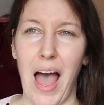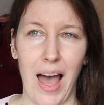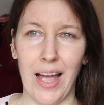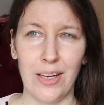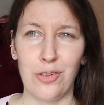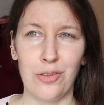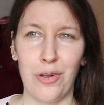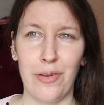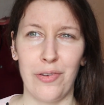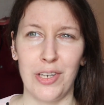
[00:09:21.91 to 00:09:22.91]
I don't
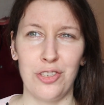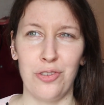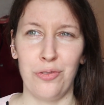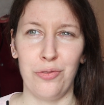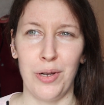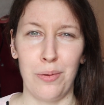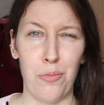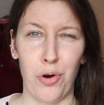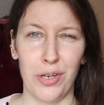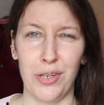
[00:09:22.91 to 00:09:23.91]
know if I should feel
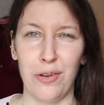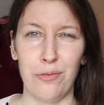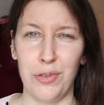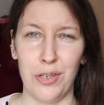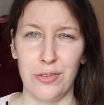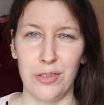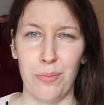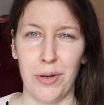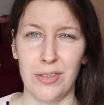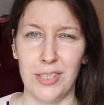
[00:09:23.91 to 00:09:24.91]
more confident
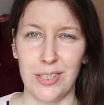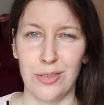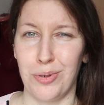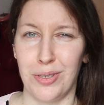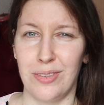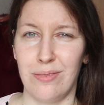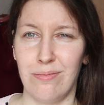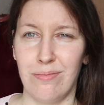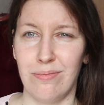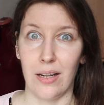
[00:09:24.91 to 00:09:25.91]
about this one.
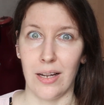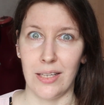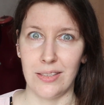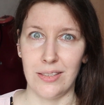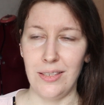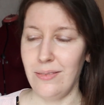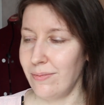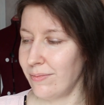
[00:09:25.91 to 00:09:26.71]
Let's see.